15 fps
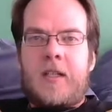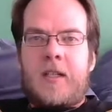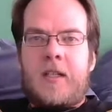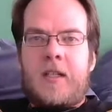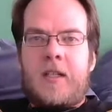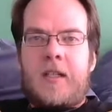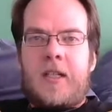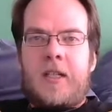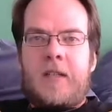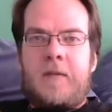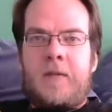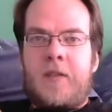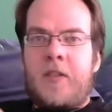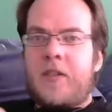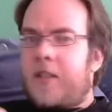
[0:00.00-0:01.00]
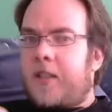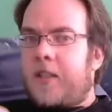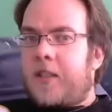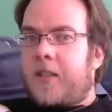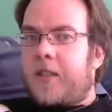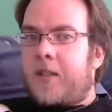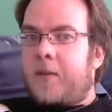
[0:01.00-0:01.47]
And the first thing
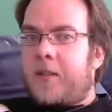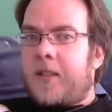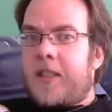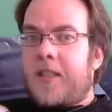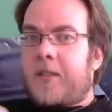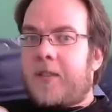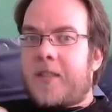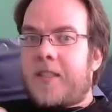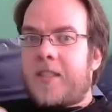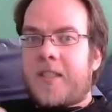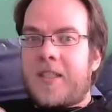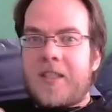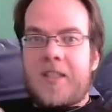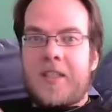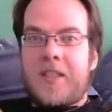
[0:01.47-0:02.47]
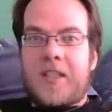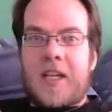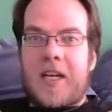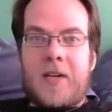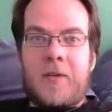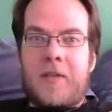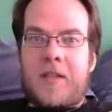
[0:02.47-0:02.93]
that you will notice is
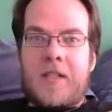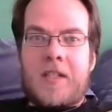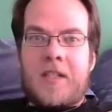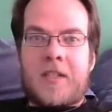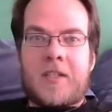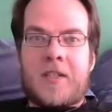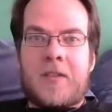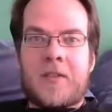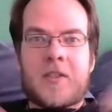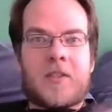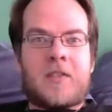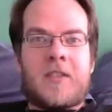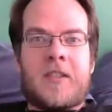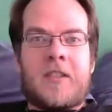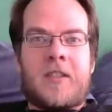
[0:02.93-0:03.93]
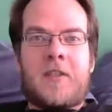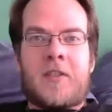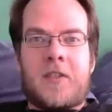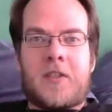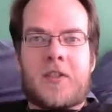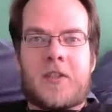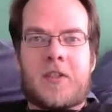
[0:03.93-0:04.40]
how this whole screen
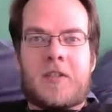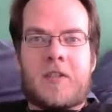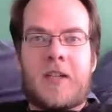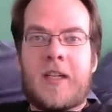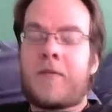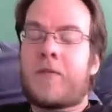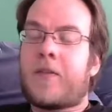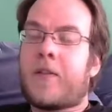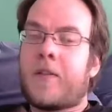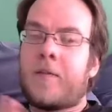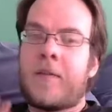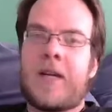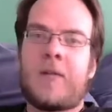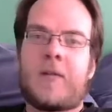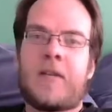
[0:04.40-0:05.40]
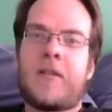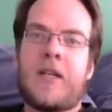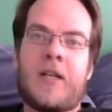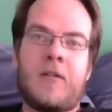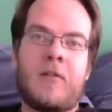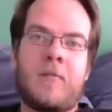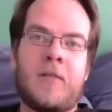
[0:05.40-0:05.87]
looks, and from now on I
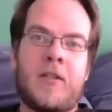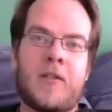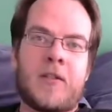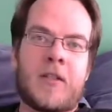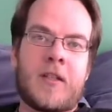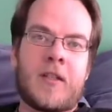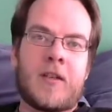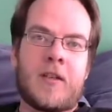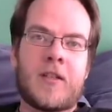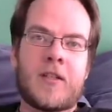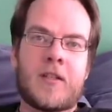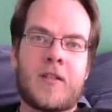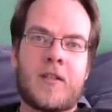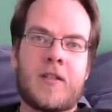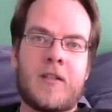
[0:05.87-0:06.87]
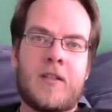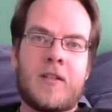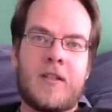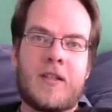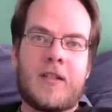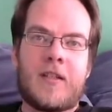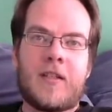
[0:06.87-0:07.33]
will be using this
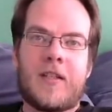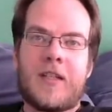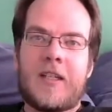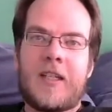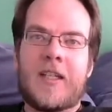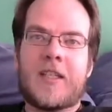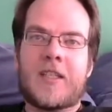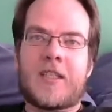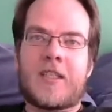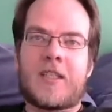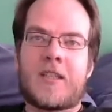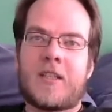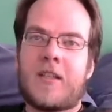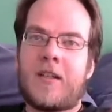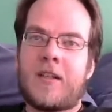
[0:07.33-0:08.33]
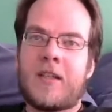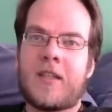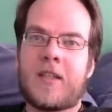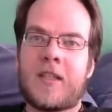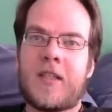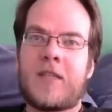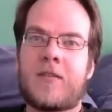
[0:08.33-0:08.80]
as the
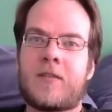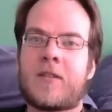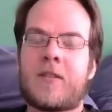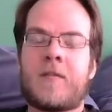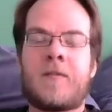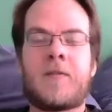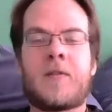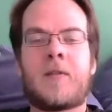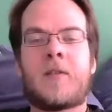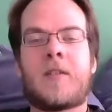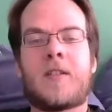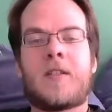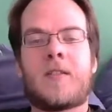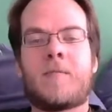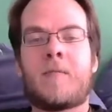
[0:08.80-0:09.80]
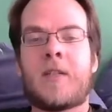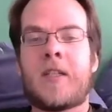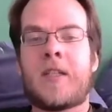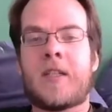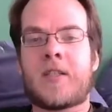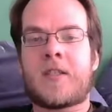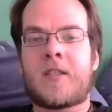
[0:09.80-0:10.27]
standard for my
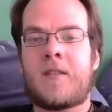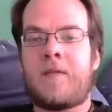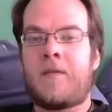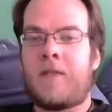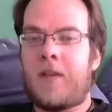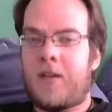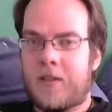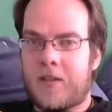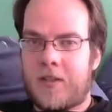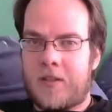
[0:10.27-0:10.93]
next vlogs.